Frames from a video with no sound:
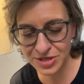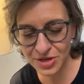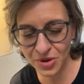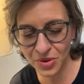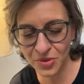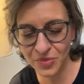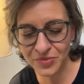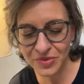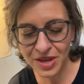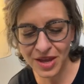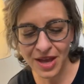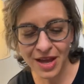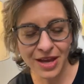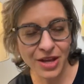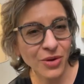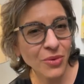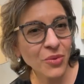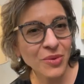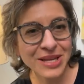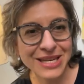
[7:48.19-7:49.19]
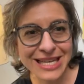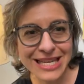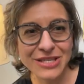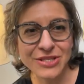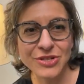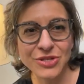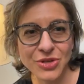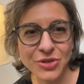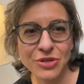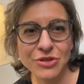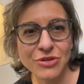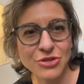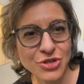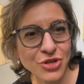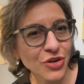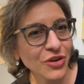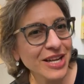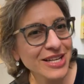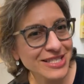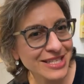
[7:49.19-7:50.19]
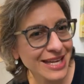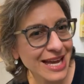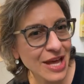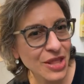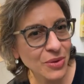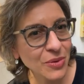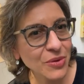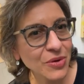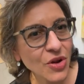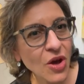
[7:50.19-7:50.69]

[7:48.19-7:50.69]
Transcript: So, you know, we need to do this journey together.